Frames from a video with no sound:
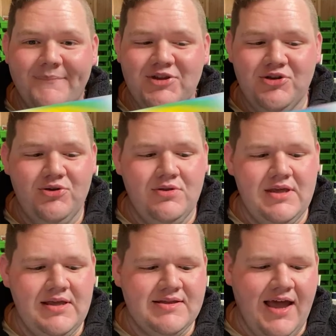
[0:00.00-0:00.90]
do
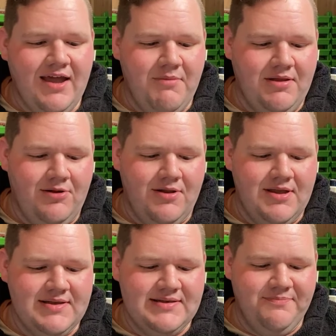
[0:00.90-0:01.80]
the Tacket method on
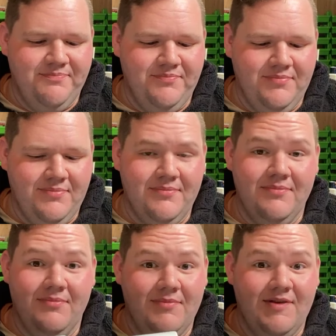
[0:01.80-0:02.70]
this.
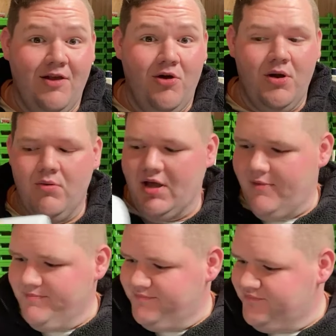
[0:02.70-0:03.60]
So here we go.
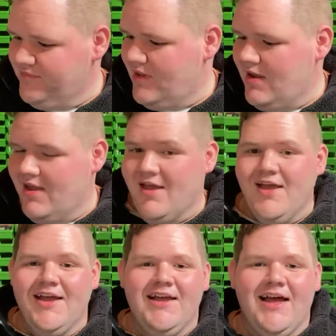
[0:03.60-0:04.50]

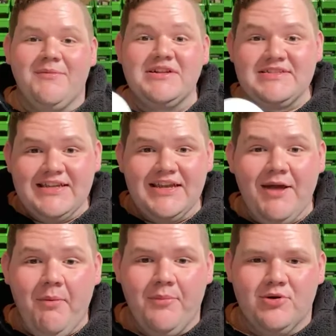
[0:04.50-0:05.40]
I'm going to stand
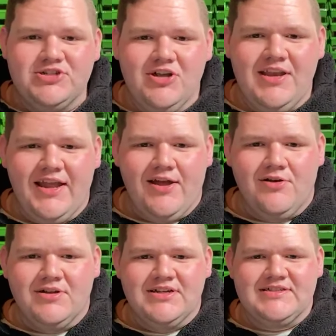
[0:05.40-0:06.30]
up and point y'all
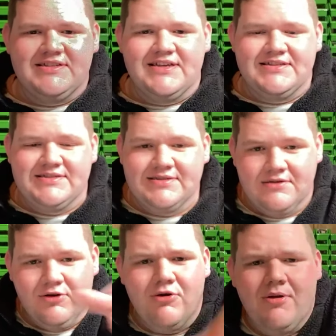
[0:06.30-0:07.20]
down because it's,
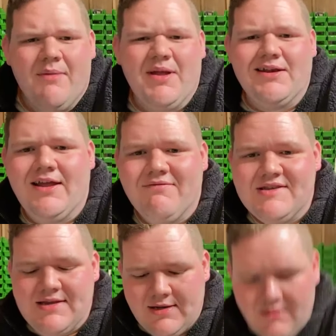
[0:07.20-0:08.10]
oh, I might not have to
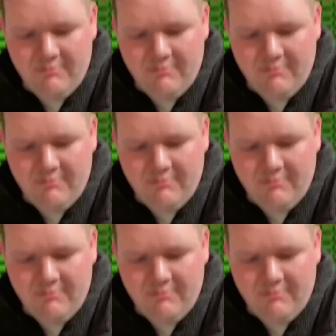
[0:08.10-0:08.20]
stand up,